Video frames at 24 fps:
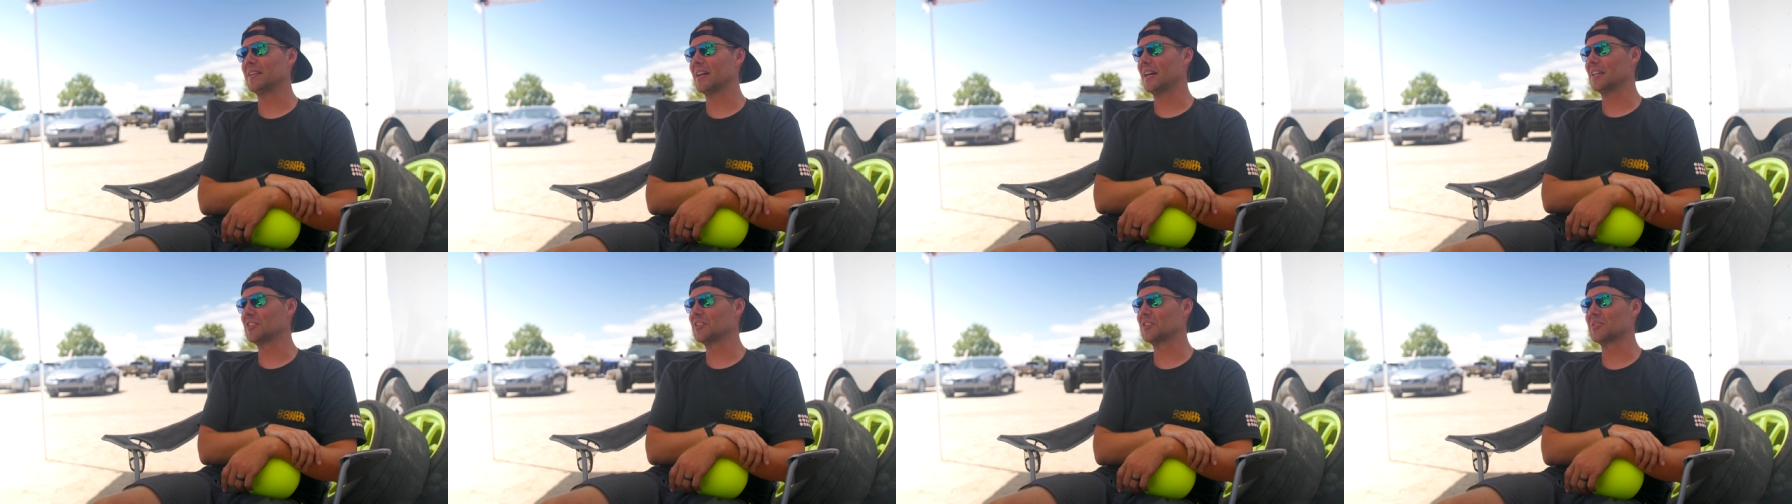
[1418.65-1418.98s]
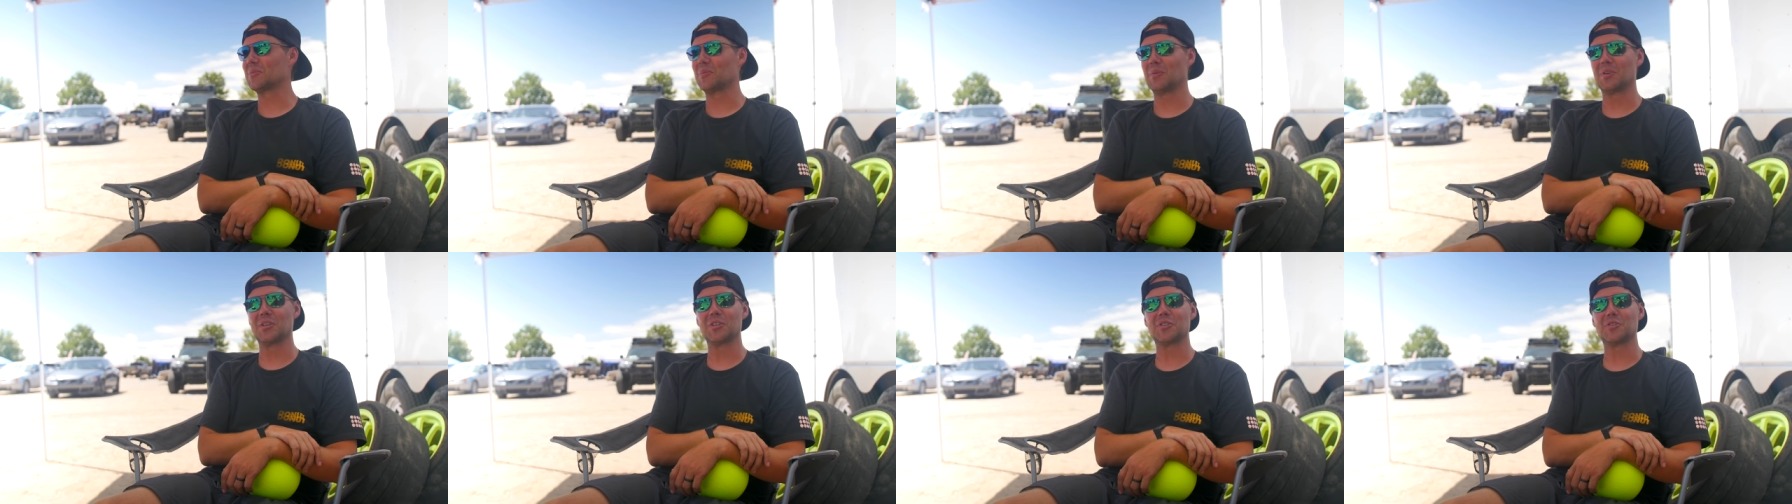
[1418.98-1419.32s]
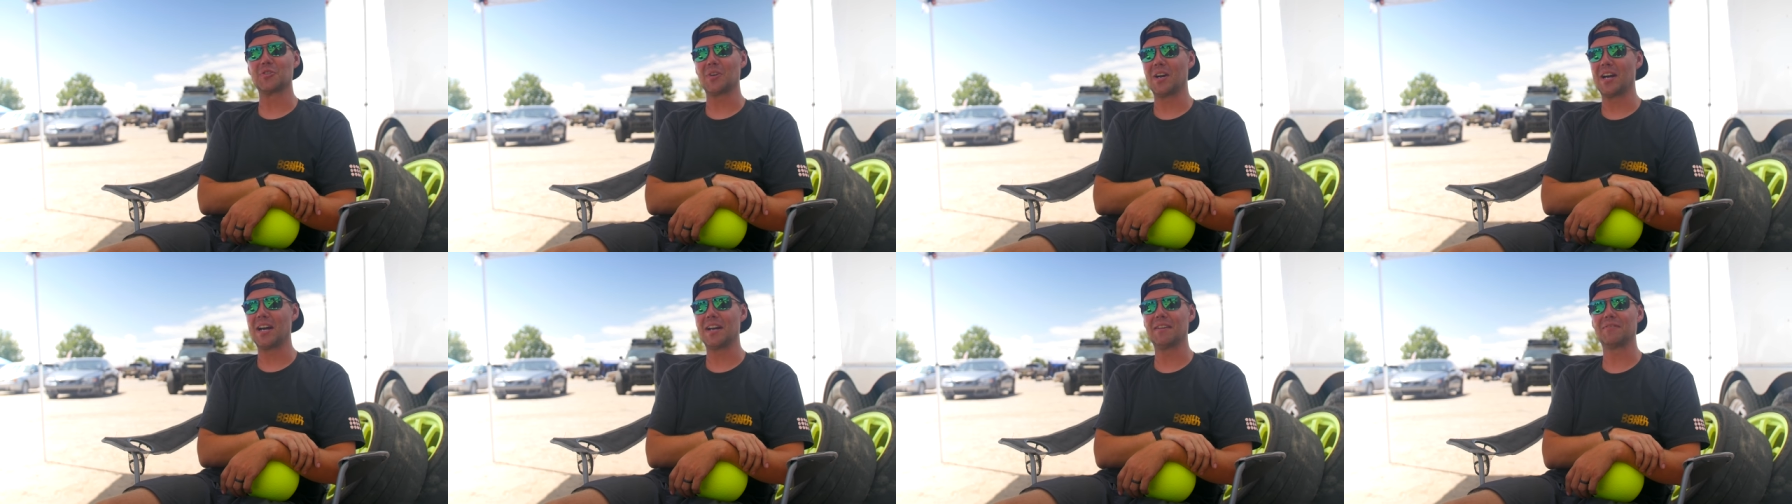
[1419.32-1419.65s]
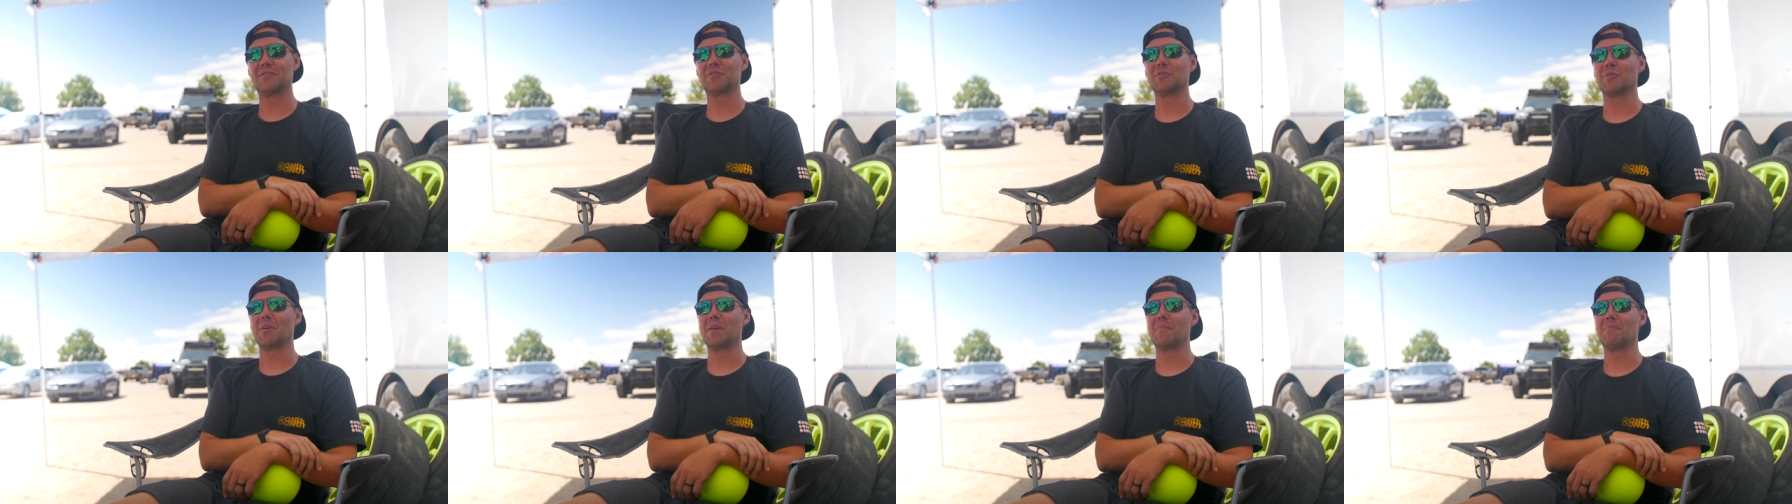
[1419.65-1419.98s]
I just want to
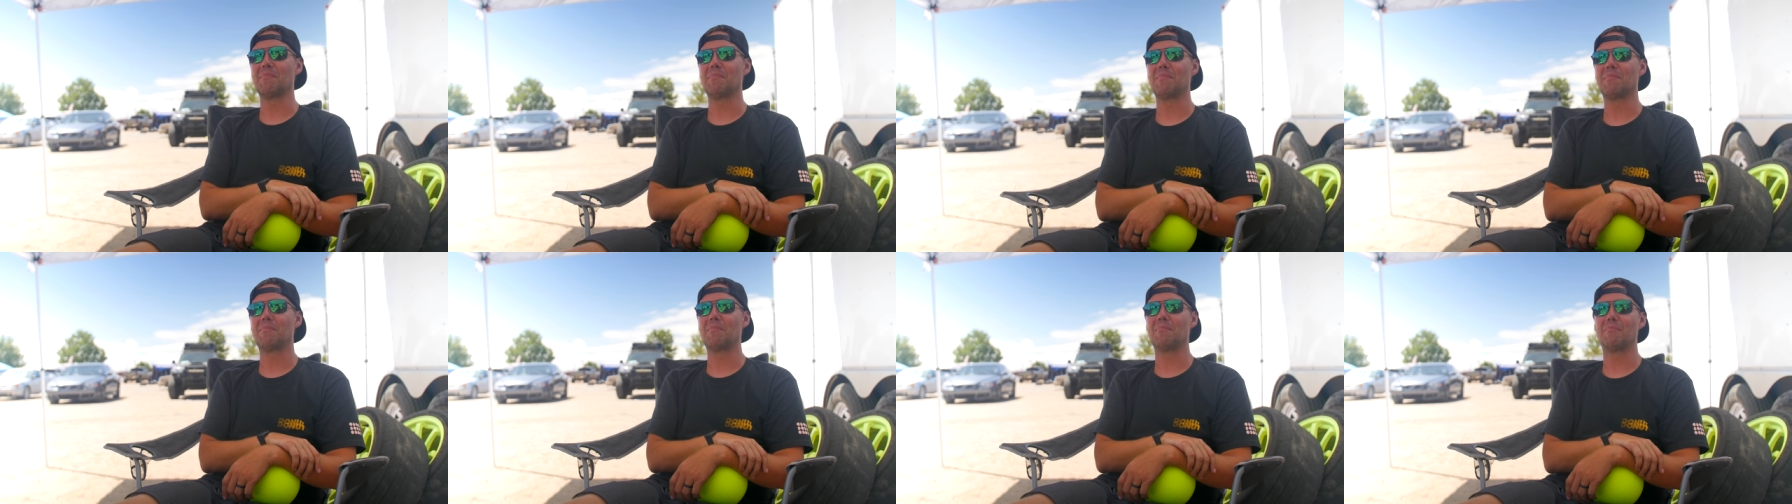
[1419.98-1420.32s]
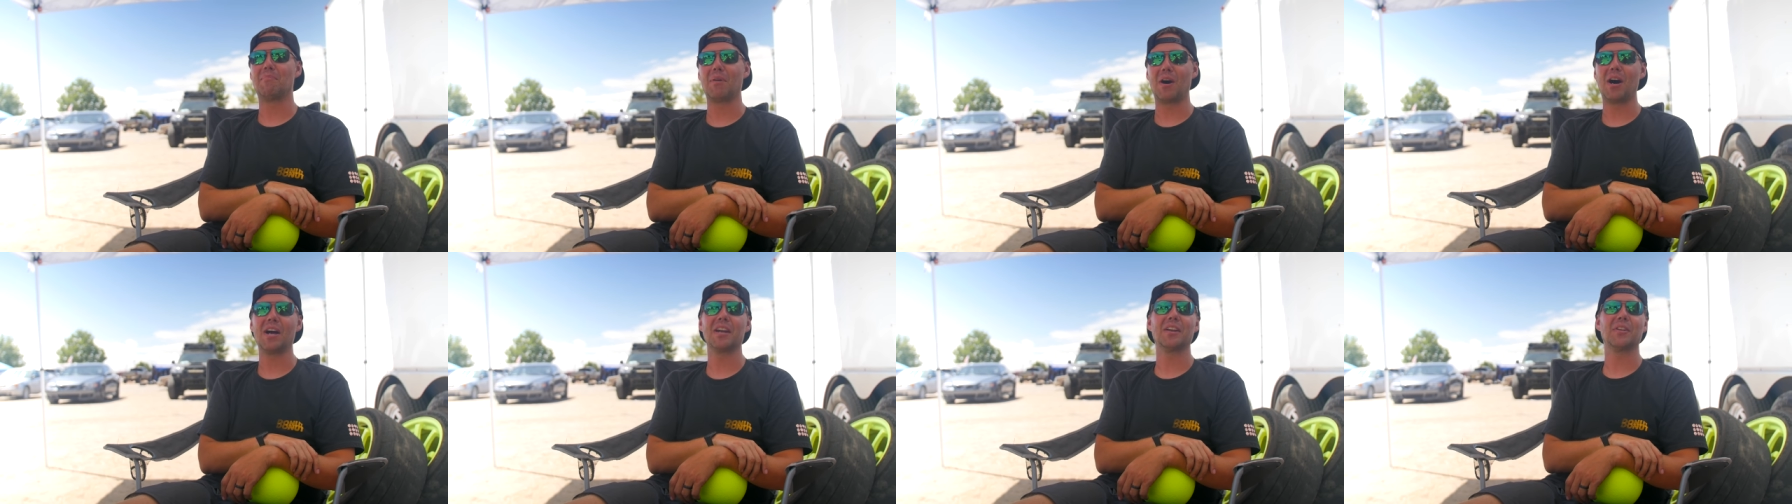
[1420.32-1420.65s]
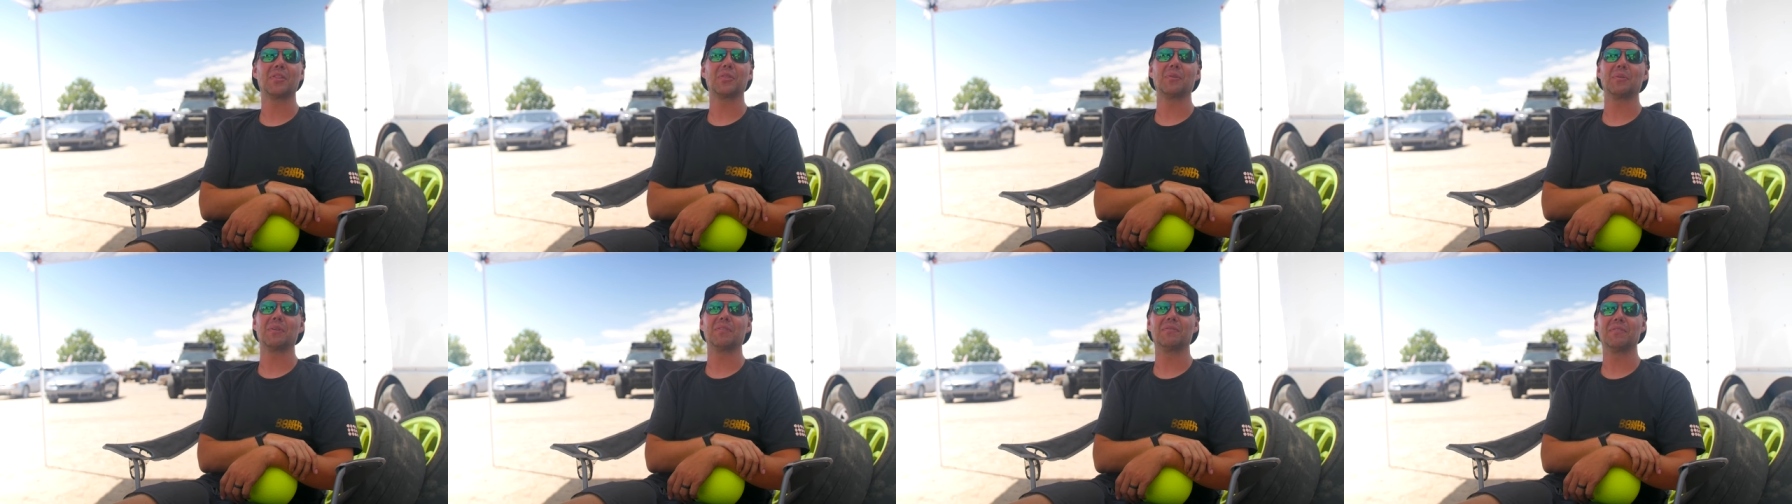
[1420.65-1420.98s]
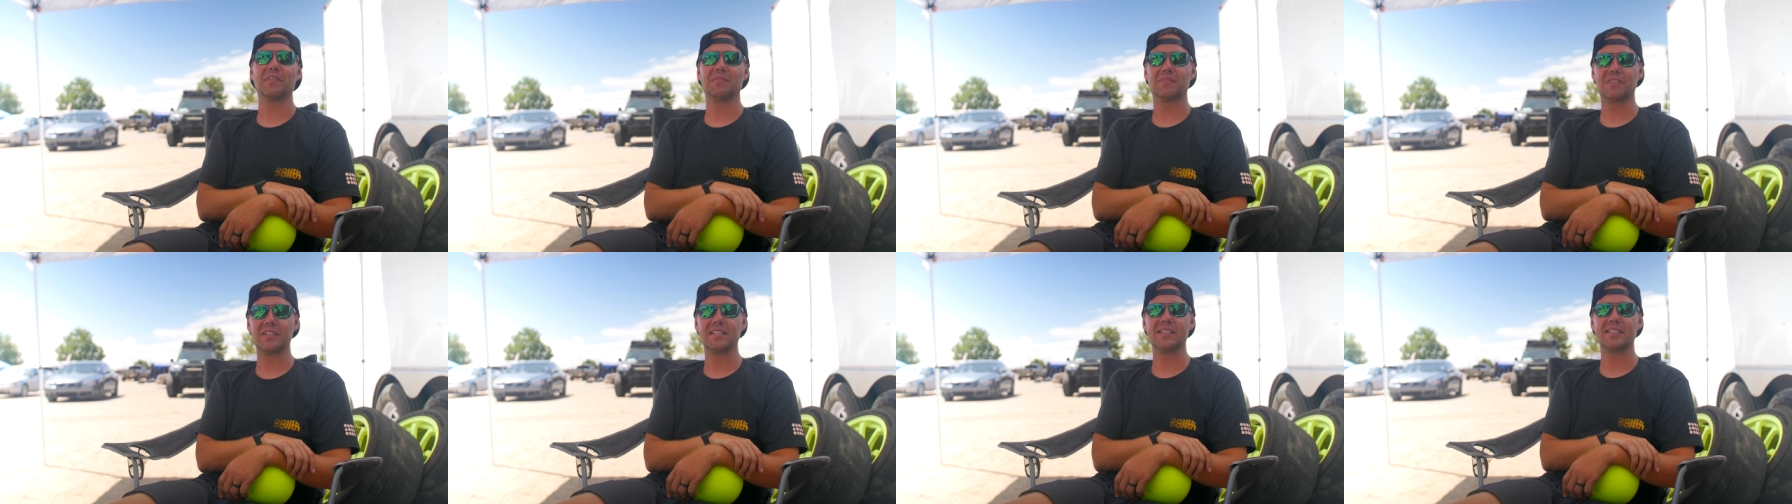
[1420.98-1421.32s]
drive, so I bought a
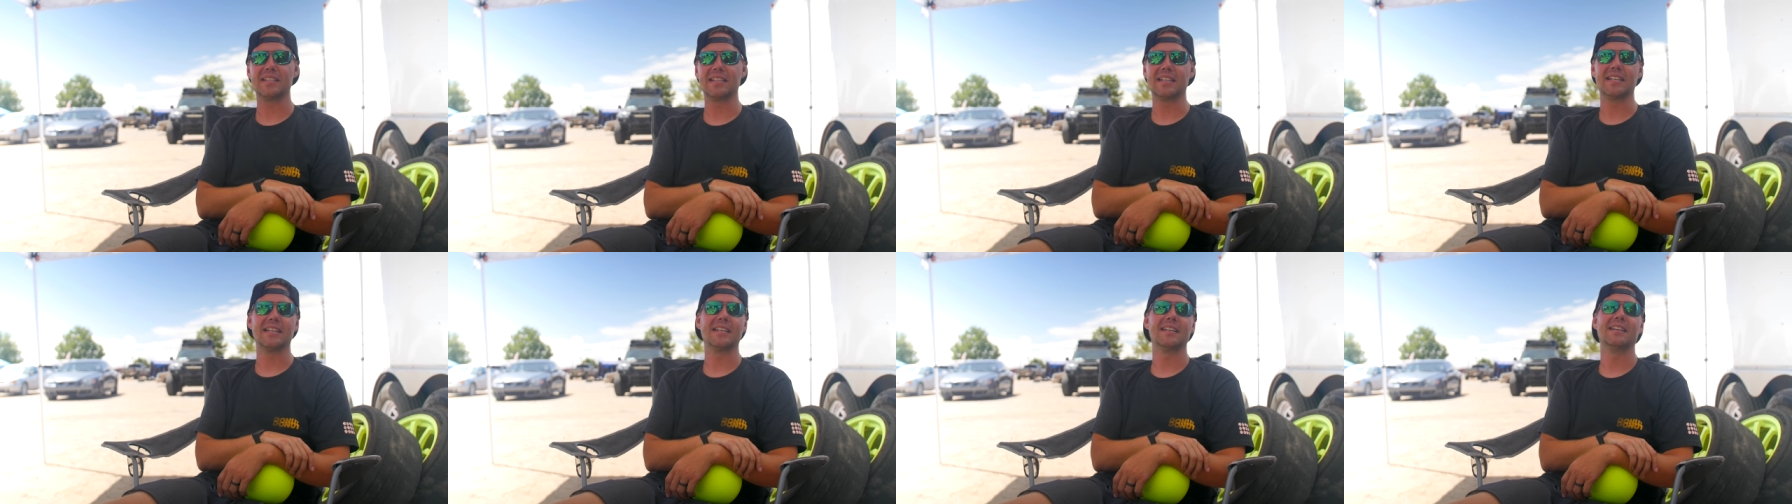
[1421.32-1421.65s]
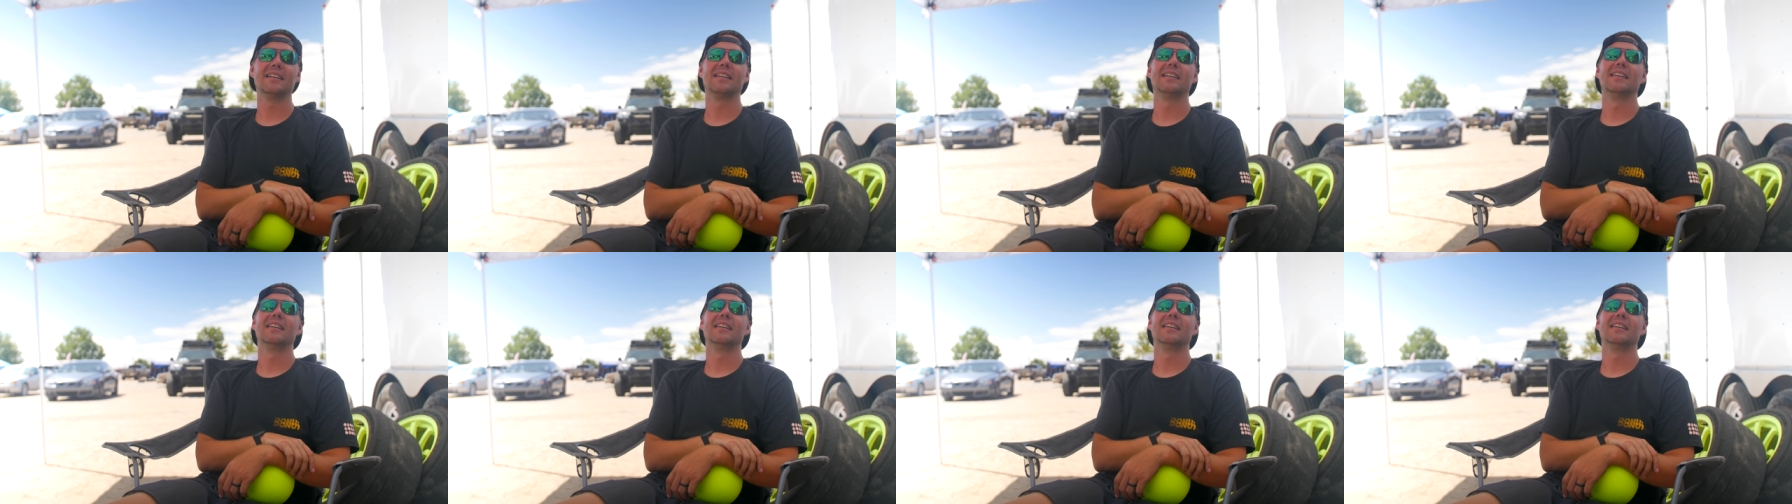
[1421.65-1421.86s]
350Z.